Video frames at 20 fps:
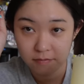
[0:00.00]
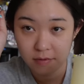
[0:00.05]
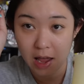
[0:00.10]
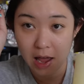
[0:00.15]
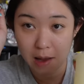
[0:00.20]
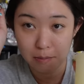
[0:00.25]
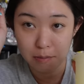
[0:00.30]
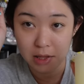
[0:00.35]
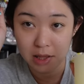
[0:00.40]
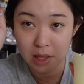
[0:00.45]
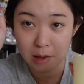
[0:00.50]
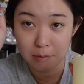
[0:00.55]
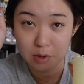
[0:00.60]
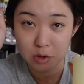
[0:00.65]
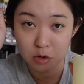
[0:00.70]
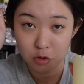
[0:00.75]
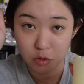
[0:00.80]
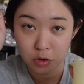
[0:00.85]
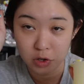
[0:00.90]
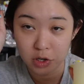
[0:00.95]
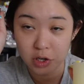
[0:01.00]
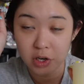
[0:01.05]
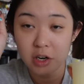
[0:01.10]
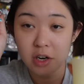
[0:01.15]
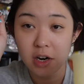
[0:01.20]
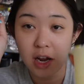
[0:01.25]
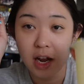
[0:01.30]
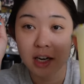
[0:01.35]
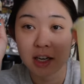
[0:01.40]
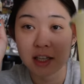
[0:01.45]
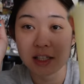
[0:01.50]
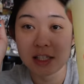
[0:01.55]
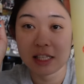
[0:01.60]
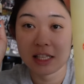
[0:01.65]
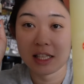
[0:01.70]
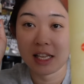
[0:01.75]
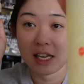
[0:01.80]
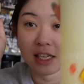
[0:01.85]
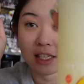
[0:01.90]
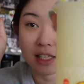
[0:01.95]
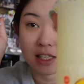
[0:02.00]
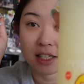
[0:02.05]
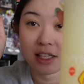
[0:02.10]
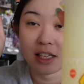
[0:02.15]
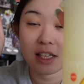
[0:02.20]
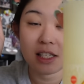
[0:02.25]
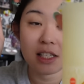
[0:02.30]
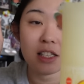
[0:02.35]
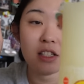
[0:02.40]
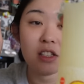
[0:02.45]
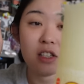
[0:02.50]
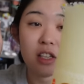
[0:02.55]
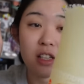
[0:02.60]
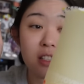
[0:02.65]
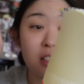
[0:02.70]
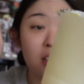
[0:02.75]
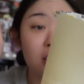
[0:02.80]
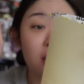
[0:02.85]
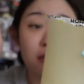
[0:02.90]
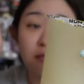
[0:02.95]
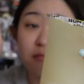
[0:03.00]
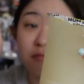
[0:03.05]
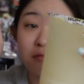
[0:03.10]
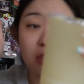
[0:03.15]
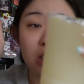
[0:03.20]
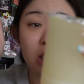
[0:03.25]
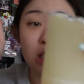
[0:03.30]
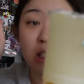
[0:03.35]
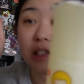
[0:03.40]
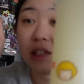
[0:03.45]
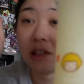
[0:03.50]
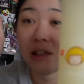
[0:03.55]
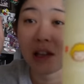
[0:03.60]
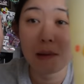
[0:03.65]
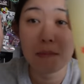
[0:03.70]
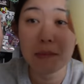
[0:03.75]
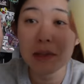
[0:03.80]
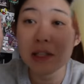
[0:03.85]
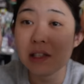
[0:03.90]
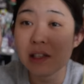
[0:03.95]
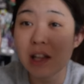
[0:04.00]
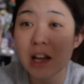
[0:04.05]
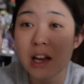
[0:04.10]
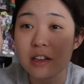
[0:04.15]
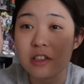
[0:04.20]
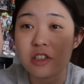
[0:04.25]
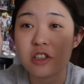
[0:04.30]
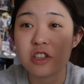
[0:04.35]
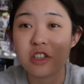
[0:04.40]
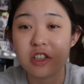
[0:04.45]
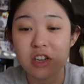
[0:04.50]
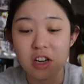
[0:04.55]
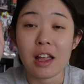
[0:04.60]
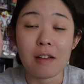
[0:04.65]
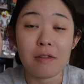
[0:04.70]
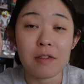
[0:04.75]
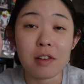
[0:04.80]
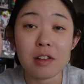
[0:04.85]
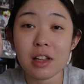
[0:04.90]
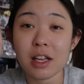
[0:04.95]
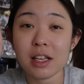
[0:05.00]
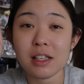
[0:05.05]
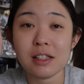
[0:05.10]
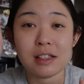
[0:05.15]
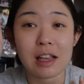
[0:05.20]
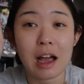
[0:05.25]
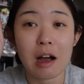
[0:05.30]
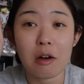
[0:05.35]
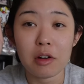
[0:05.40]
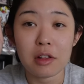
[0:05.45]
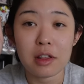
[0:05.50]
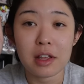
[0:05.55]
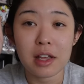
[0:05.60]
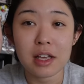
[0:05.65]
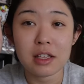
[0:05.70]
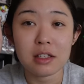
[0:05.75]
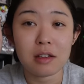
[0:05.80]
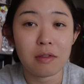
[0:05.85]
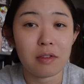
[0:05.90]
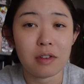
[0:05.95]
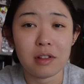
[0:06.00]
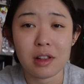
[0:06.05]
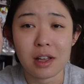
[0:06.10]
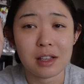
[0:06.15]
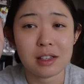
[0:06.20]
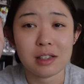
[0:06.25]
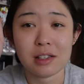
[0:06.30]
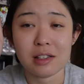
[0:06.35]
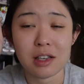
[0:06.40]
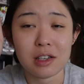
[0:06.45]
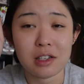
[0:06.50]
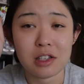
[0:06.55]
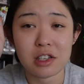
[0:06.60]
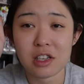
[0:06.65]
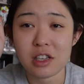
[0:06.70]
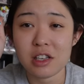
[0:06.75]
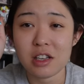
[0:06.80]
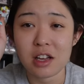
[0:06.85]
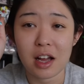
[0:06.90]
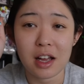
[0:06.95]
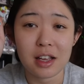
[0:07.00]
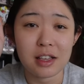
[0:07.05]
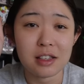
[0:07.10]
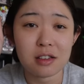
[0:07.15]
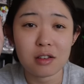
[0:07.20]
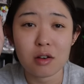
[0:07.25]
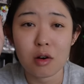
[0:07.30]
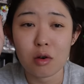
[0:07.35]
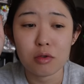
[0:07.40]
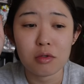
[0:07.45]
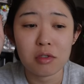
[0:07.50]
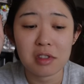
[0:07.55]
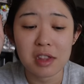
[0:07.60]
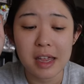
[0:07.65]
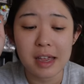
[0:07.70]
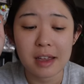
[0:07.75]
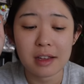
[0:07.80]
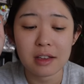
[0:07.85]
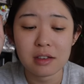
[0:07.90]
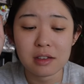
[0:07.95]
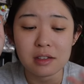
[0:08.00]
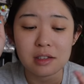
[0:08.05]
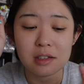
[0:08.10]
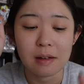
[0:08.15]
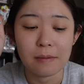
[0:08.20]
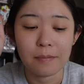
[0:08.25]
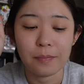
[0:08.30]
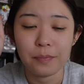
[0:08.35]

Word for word: Happy Lemon order, and it's this. This is just a lemon slush. If you like sour things, if you like slushy, ice cold things,